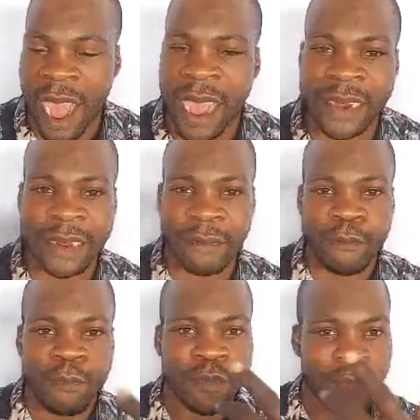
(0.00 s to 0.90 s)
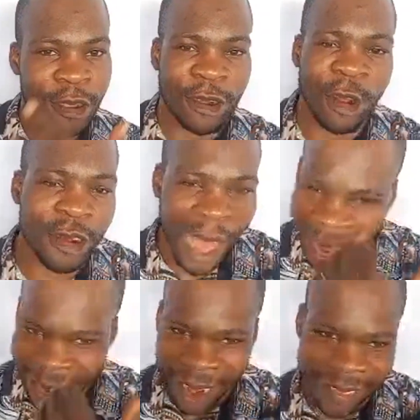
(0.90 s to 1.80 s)
And Claude
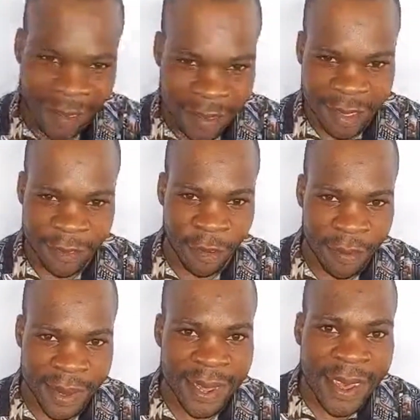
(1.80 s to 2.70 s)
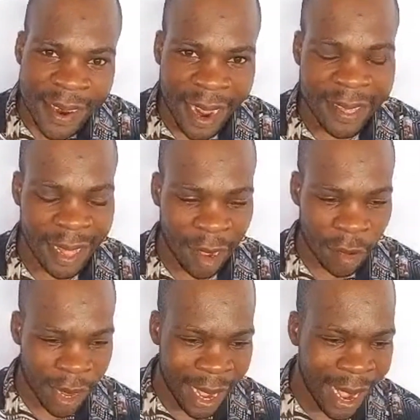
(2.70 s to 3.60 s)
analyzed everything for me. Right
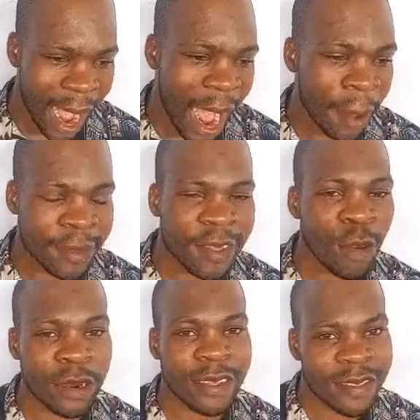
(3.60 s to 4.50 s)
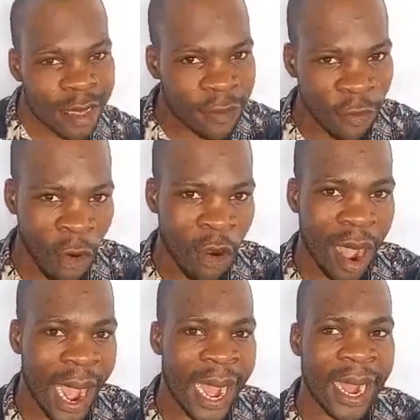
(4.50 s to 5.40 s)
now, I'm still on the stage
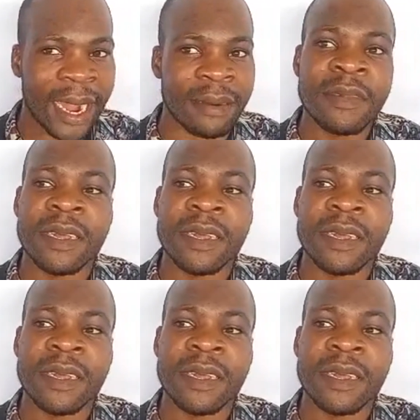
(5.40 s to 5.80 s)
4.